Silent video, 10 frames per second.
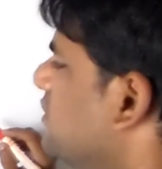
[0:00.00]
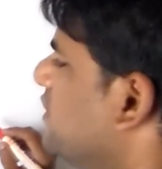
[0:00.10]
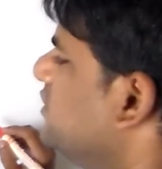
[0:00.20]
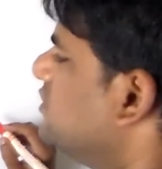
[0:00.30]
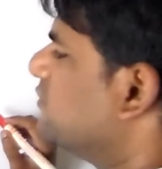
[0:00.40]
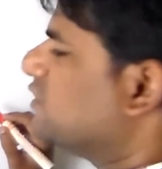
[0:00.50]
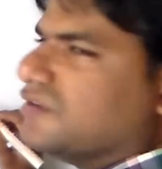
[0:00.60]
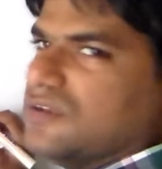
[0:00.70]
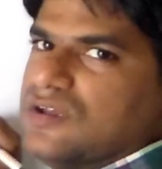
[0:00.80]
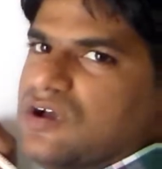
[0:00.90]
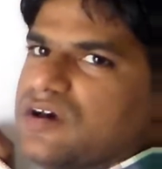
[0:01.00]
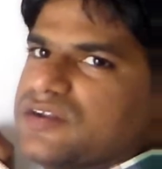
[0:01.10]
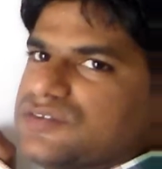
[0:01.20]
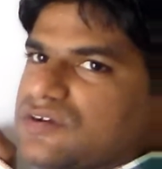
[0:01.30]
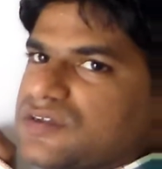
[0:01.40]
not reachable or
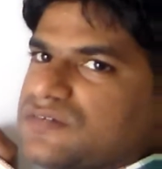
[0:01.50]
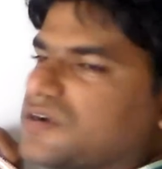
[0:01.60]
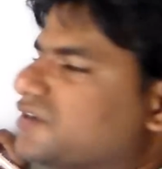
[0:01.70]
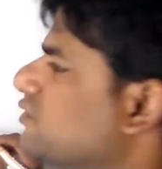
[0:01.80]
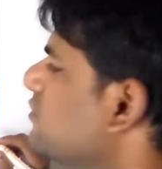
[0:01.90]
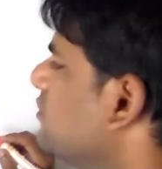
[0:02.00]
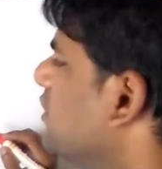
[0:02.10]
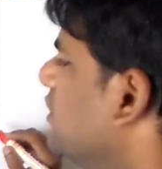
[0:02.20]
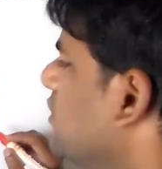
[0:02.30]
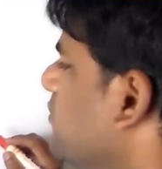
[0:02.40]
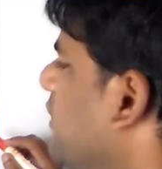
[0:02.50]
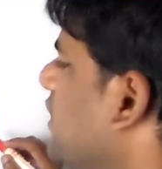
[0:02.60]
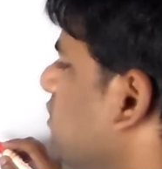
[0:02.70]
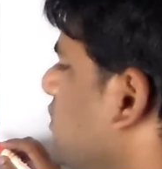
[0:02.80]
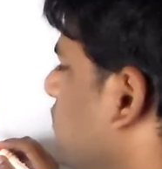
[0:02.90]
a sort of unknown
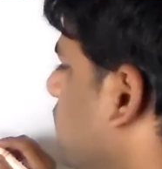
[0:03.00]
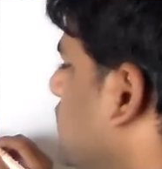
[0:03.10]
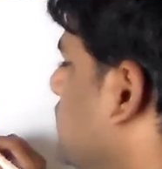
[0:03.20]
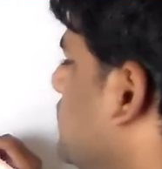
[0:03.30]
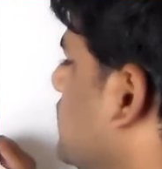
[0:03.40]
path which